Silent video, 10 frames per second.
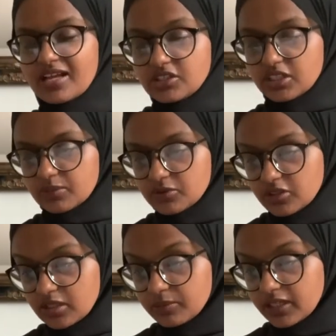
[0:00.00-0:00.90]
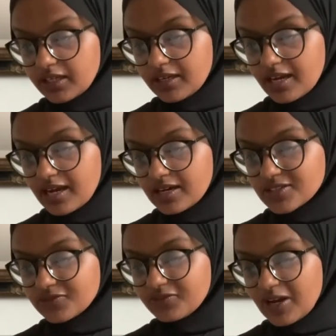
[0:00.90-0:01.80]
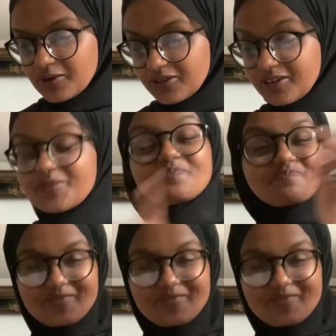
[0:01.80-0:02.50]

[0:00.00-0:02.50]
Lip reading: Jacob Tremblay as Flounder.